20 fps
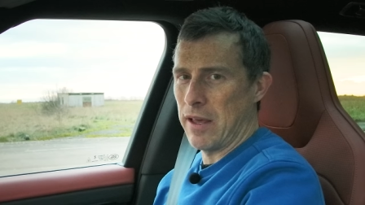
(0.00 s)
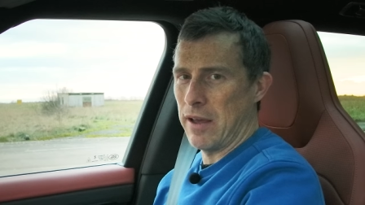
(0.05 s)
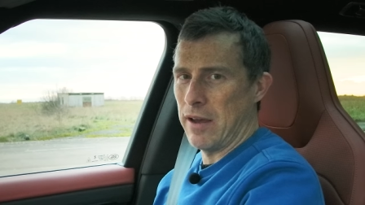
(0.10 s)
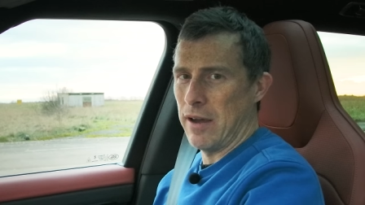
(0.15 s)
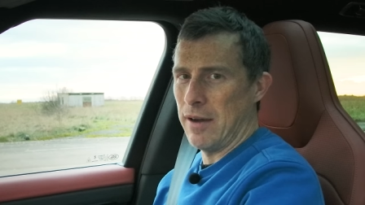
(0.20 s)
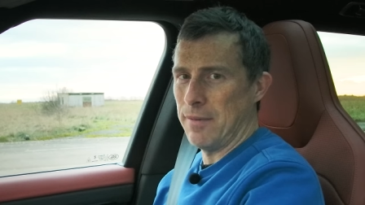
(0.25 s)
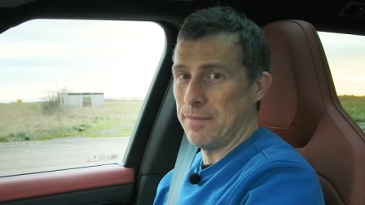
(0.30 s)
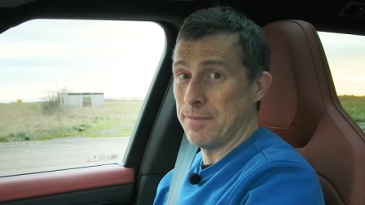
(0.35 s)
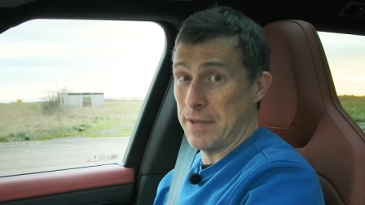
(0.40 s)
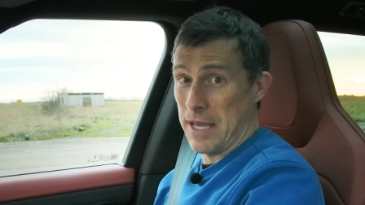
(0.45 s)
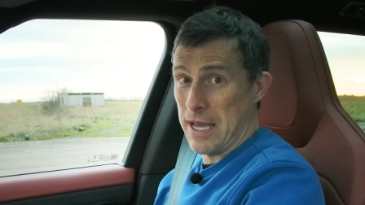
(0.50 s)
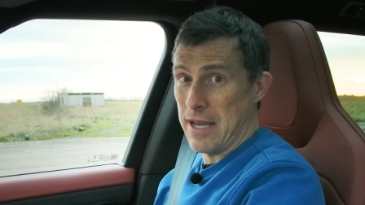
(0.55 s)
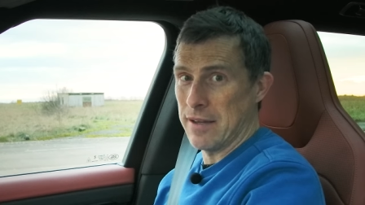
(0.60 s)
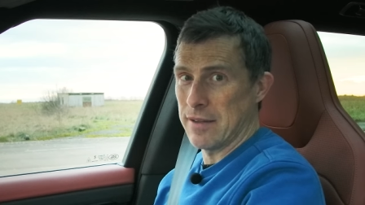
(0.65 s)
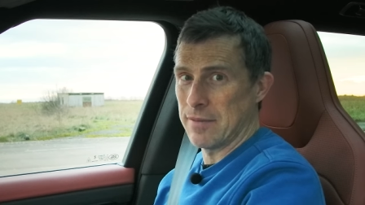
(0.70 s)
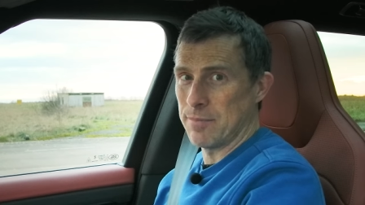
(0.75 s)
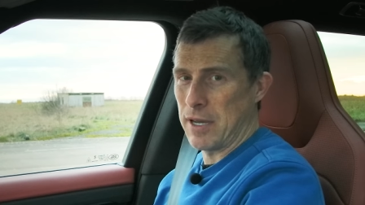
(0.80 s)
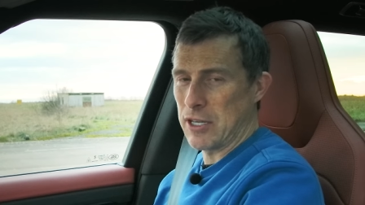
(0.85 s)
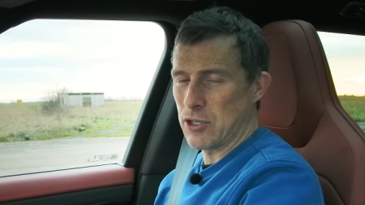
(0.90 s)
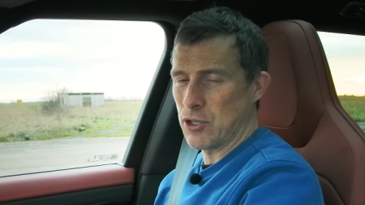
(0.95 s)
they are. Yeah,
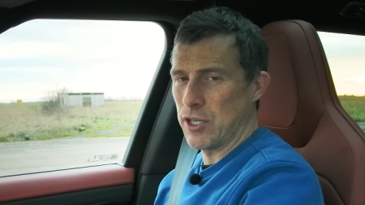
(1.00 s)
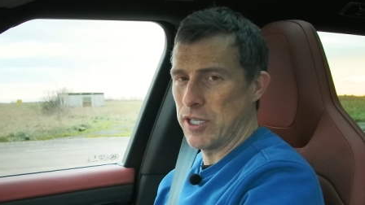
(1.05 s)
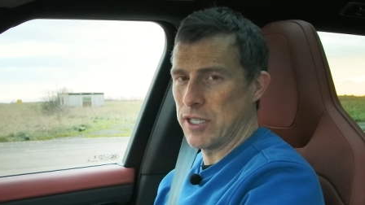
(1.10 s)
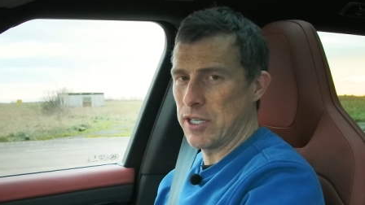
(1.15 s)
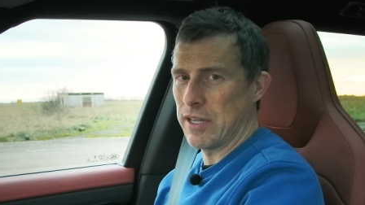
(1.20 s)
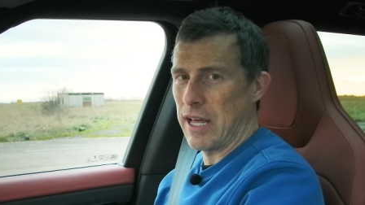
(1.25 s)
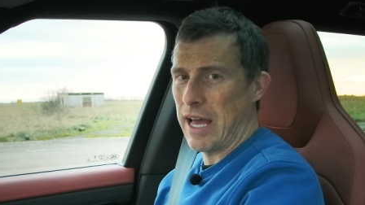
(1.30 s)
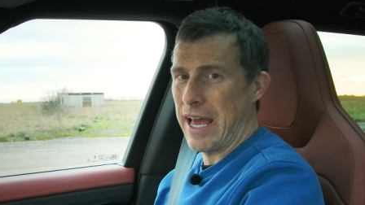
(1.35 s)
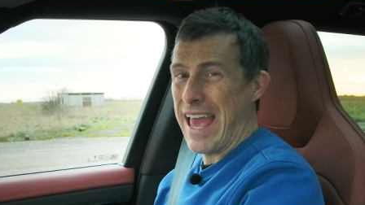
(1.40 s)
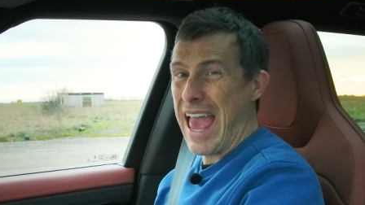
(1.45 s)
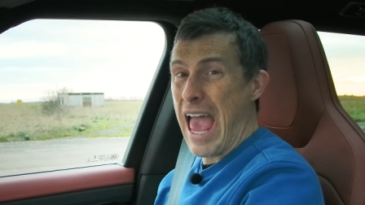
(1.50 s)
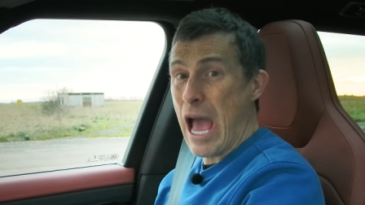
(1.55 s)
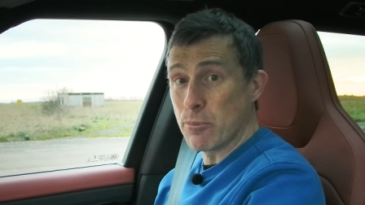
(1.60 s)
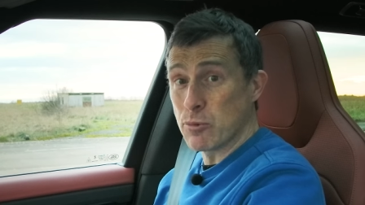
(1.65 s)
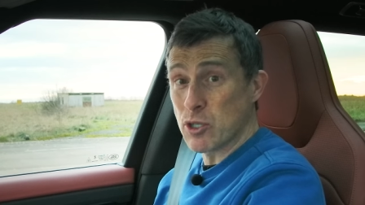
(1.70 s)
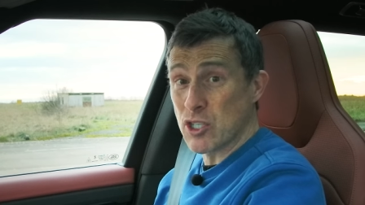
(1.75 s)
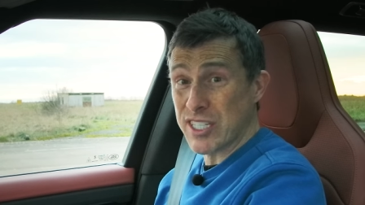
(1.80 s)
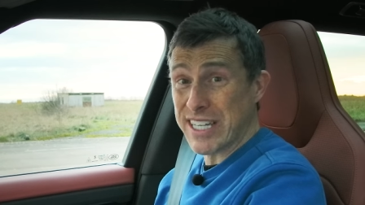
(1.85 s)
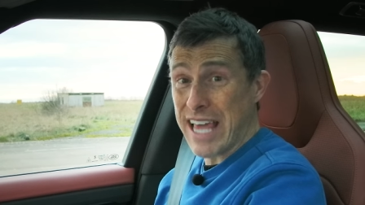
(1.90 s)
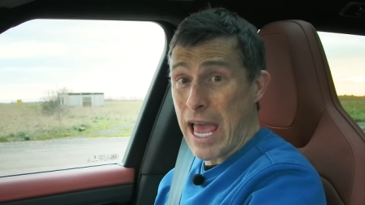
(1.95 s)
make sure you do that. It
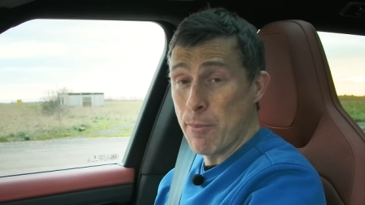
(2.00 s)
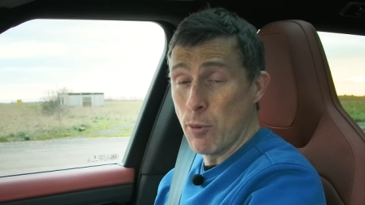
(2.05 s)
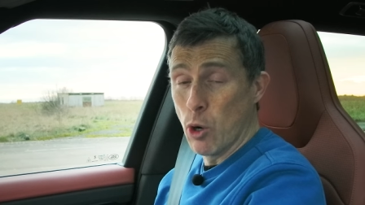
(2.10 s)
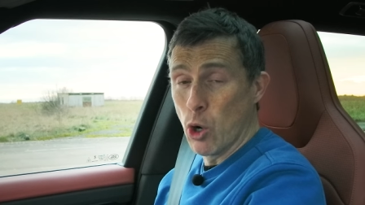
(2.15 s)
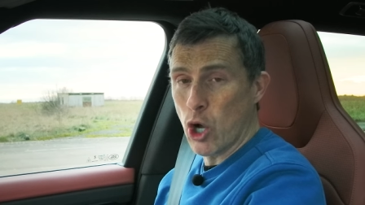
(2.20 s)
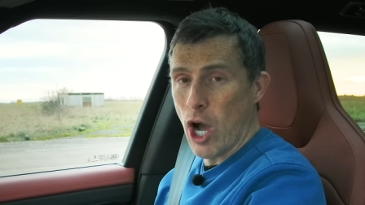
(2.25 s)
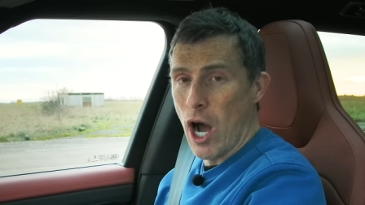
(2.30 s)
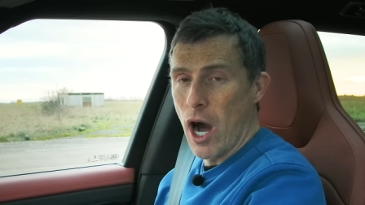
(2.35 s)
helps us get more